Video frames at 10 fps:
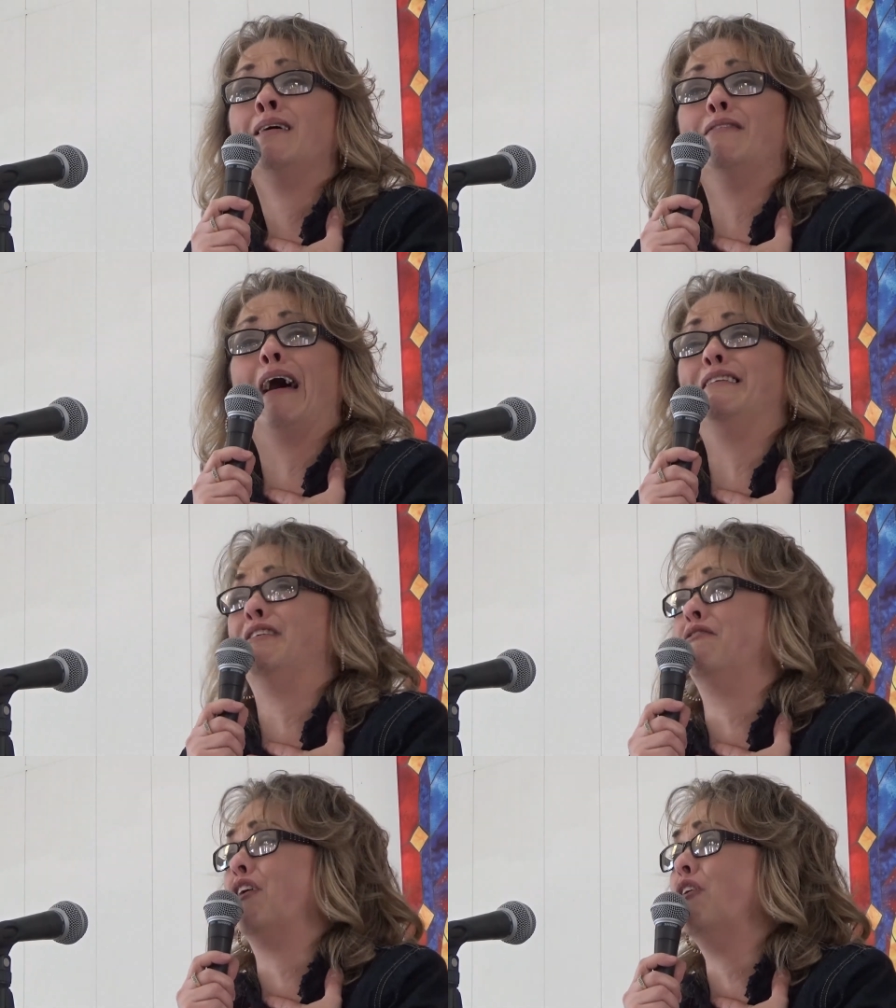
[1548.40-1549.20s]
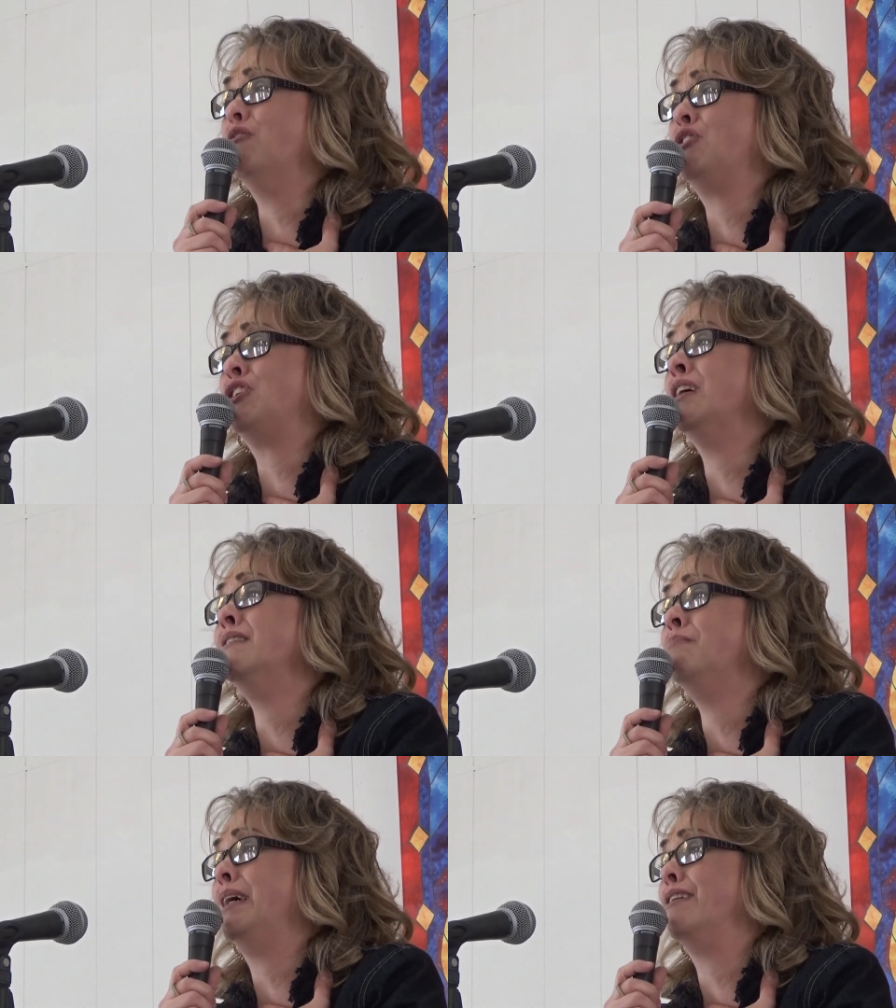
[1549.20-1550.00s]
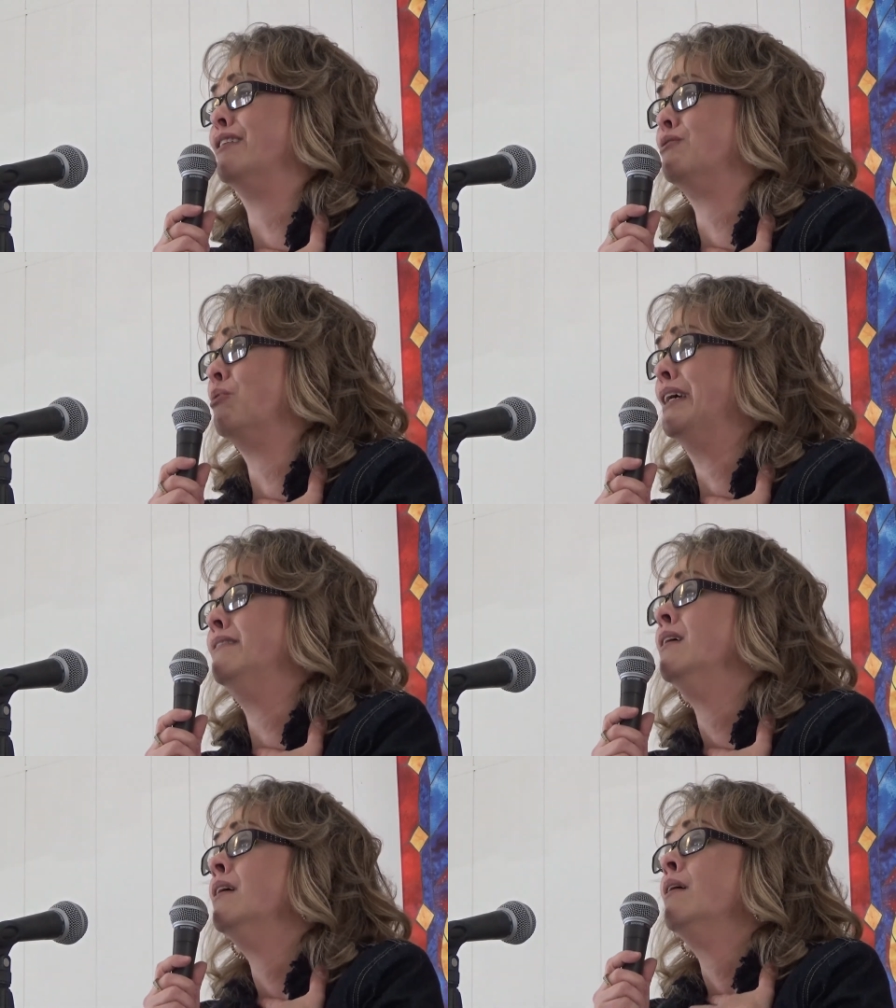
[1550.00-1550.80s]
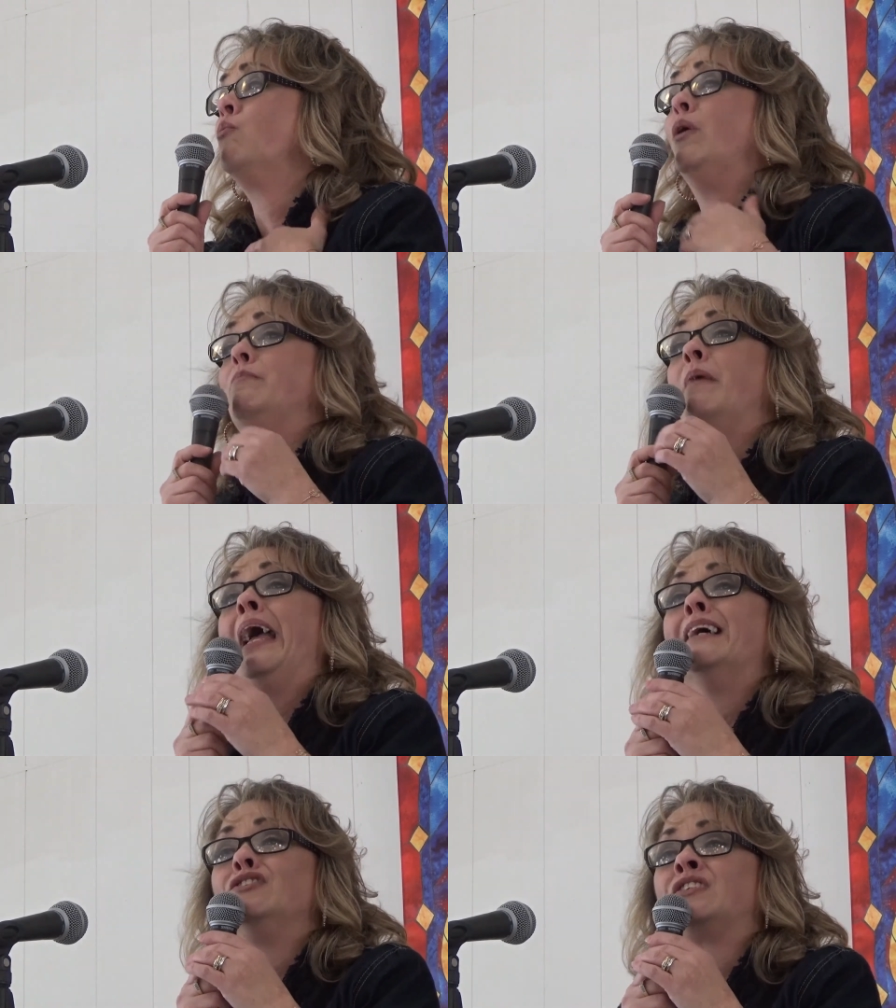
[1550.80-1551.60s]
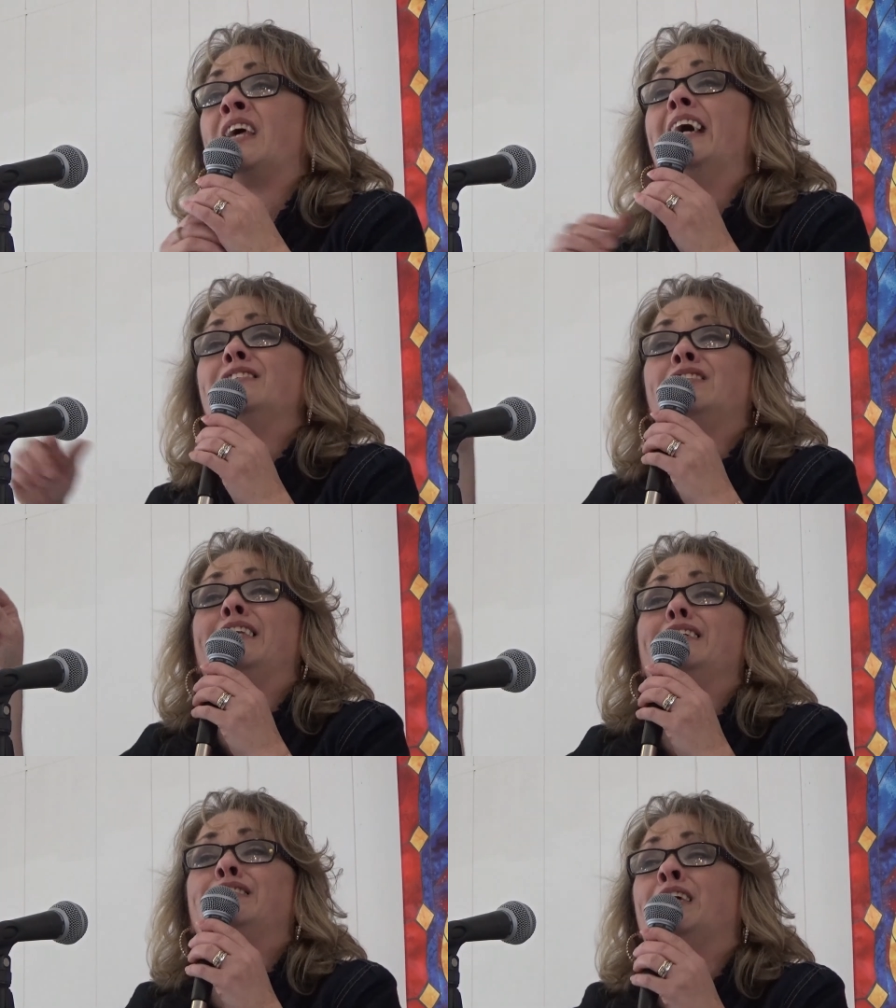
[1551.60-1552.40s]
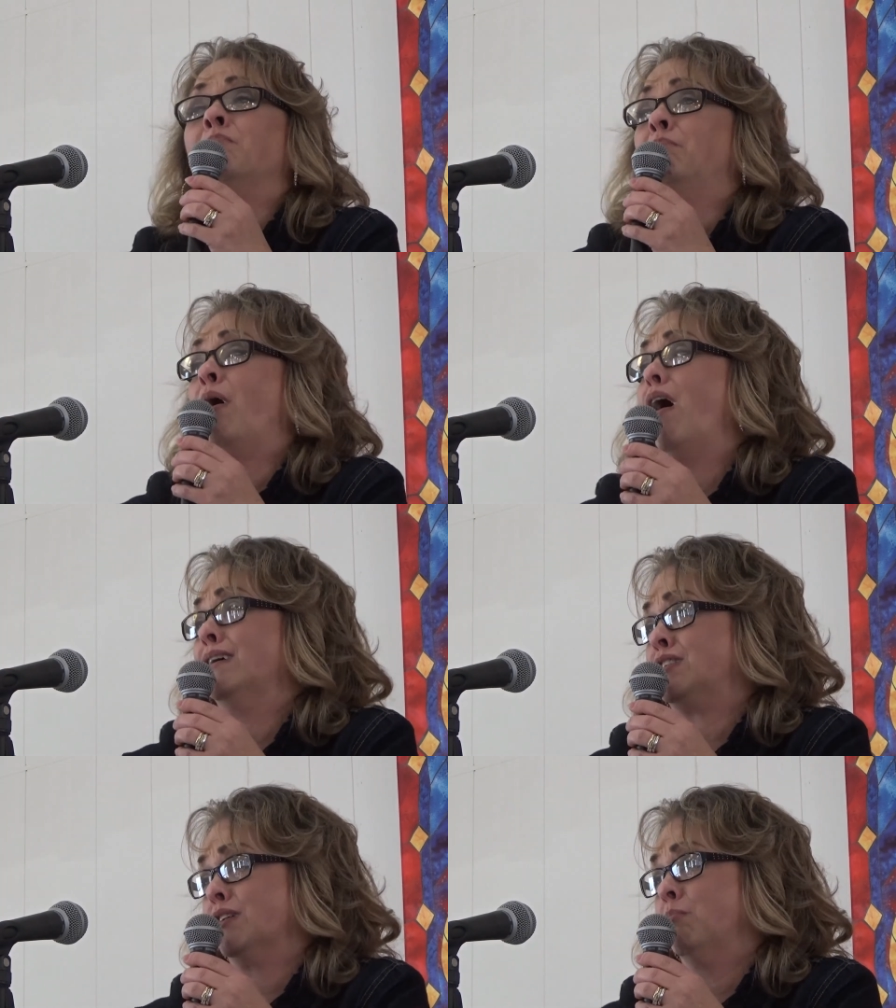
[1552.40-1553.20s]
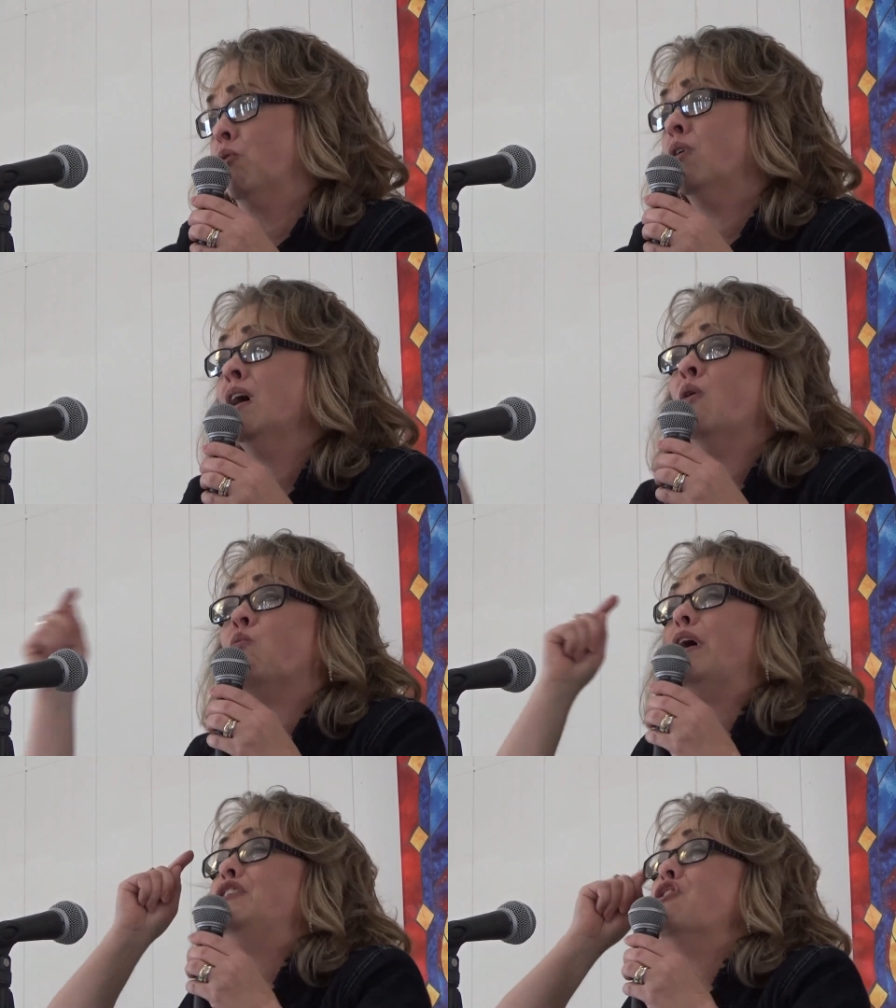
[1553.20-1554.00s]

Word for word: that devotion because when, when man says that it's impossible, when